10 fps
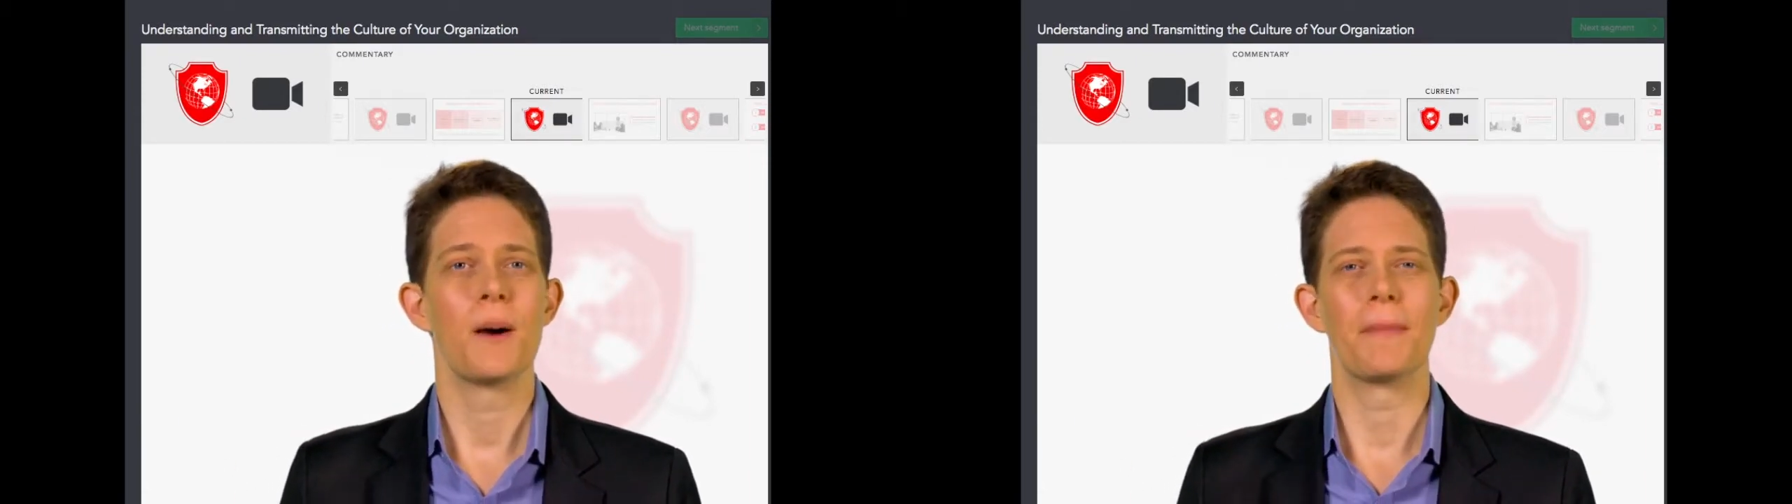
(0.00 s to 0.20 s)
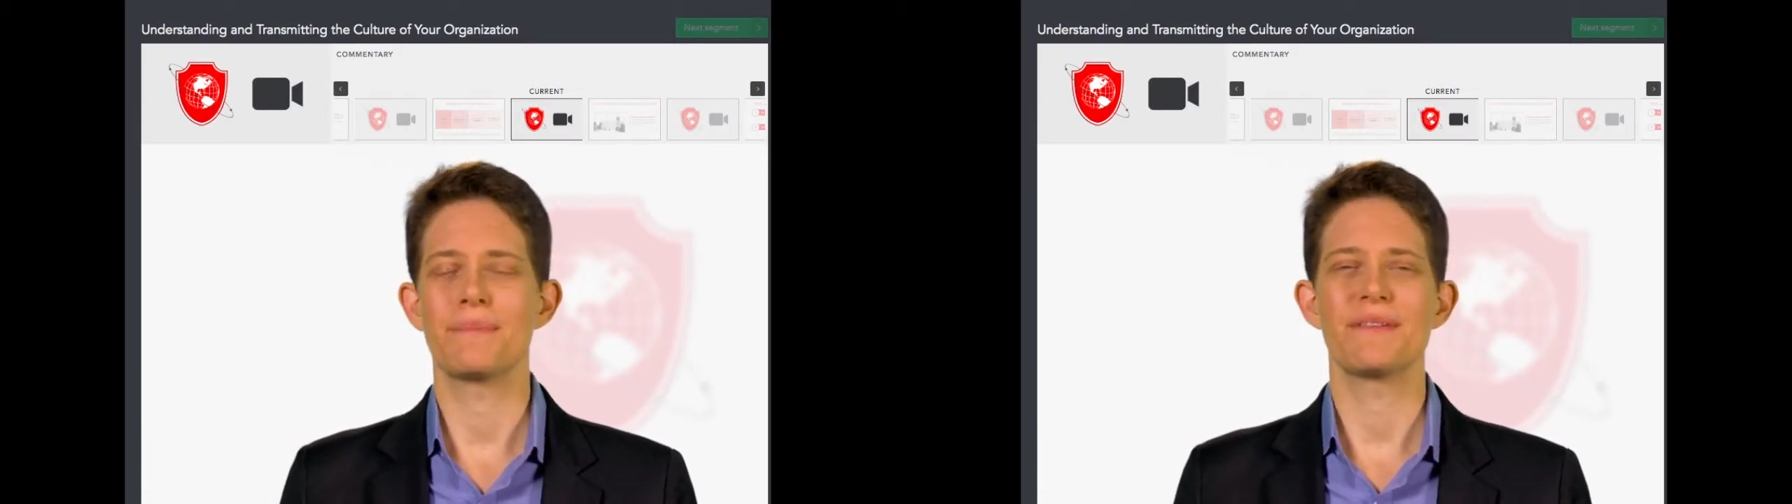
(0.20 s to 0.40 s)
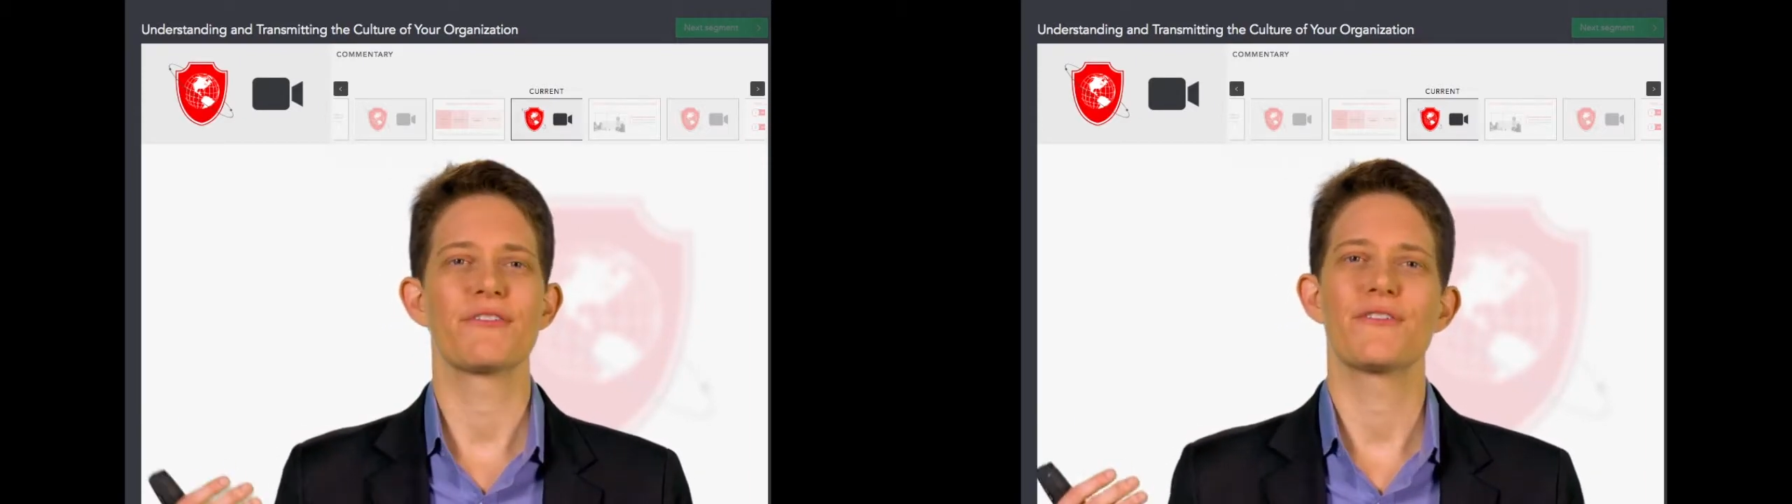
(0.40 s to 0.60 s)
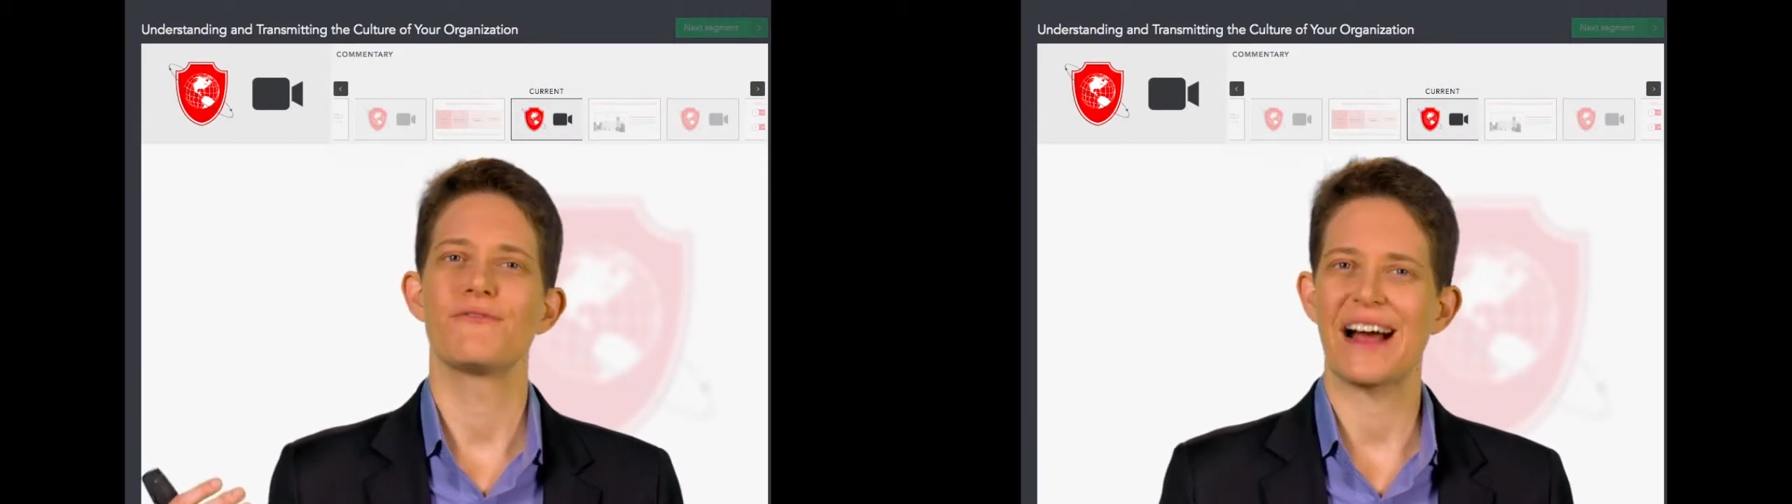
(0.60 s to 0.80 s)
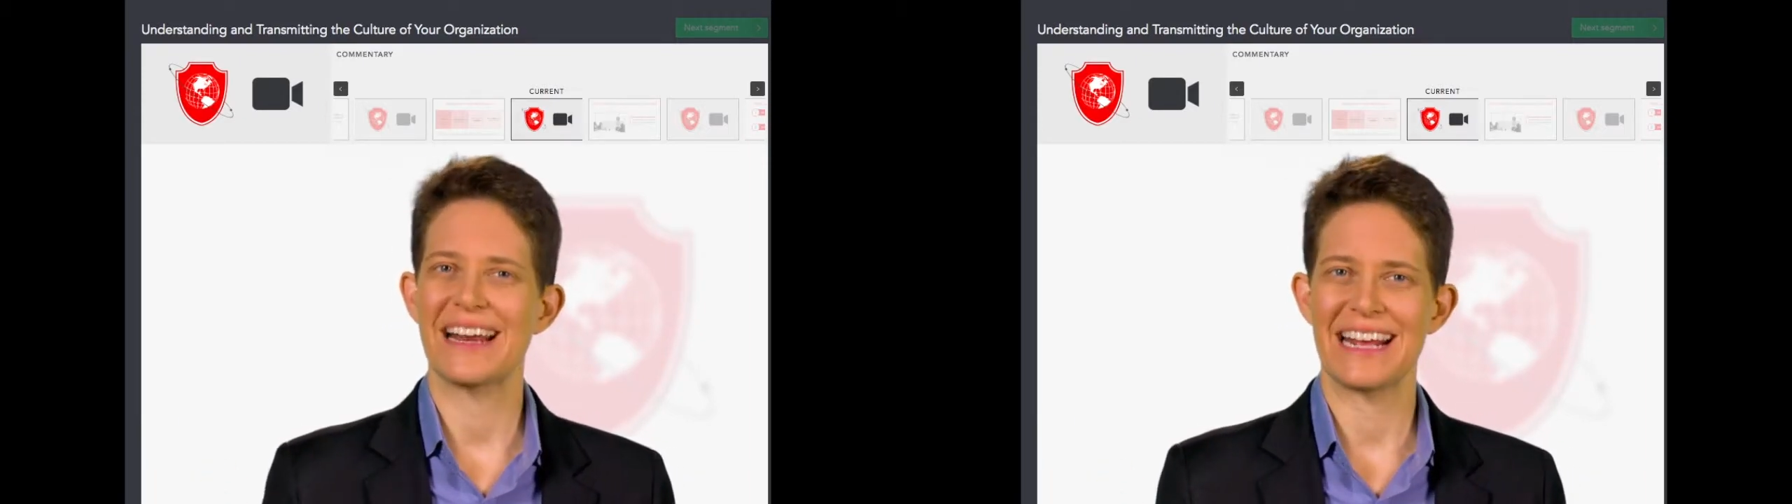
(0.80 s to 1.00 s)
might be very
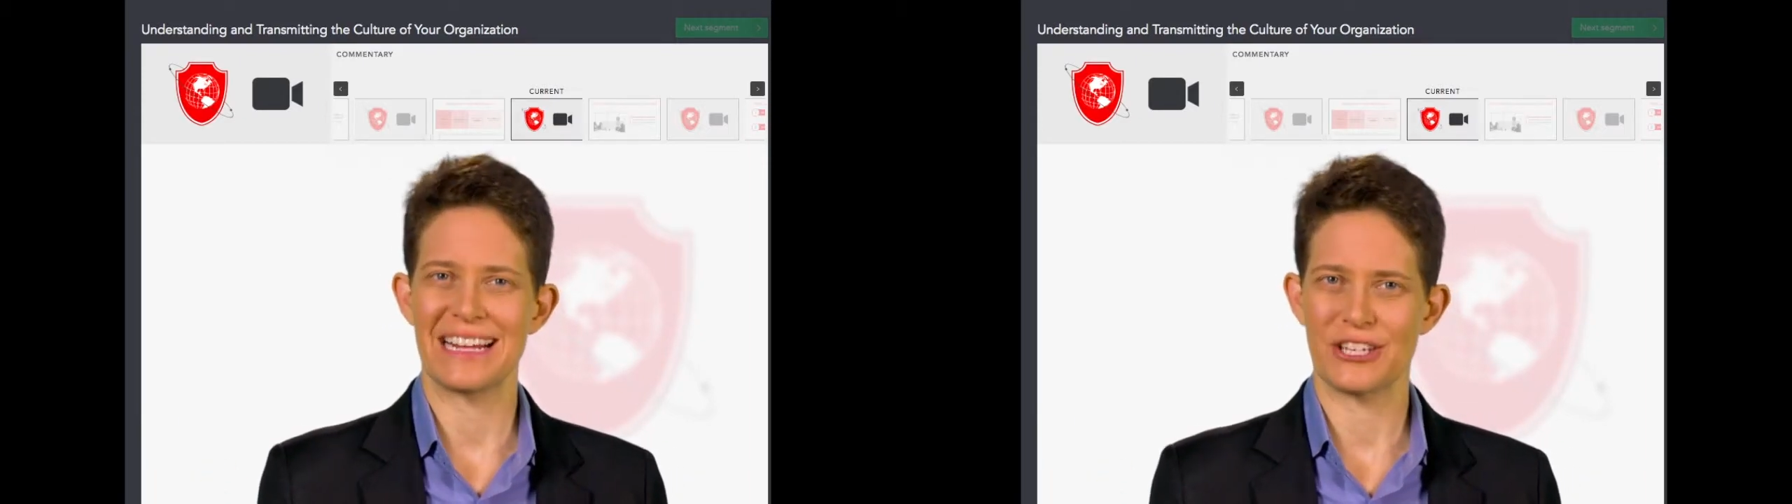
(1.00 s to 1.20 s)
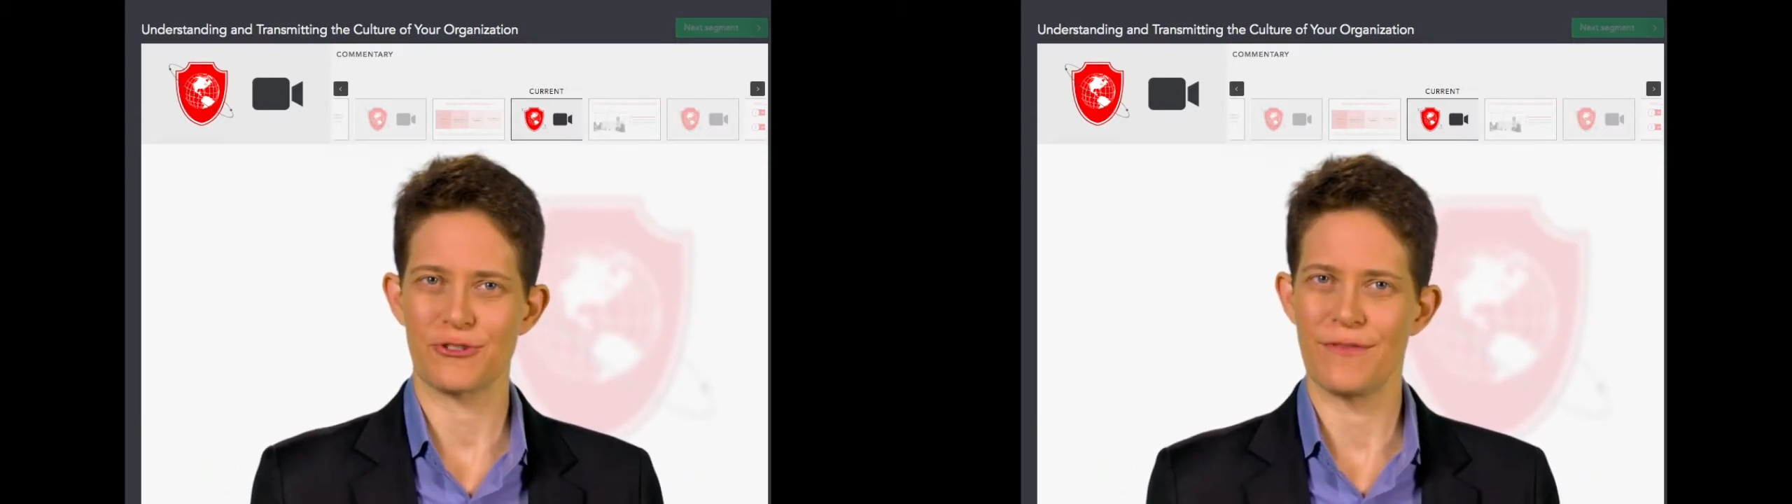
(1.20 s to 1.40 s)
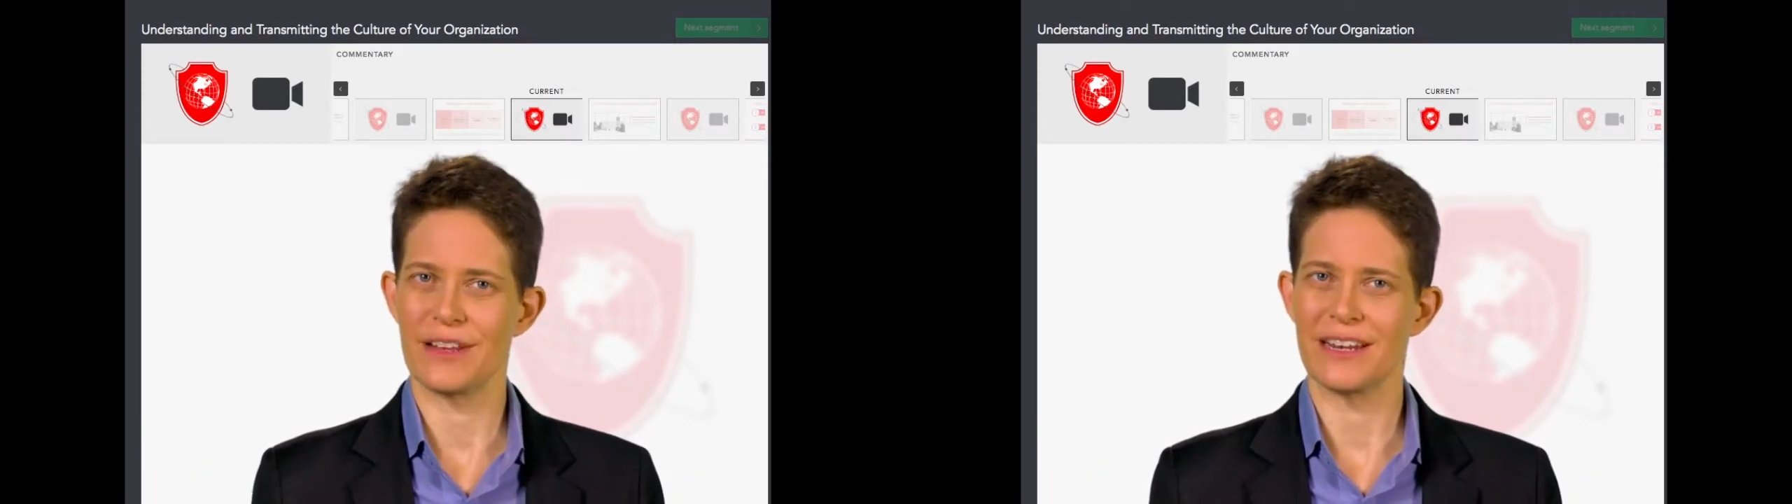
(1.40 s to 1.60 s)
finance driven.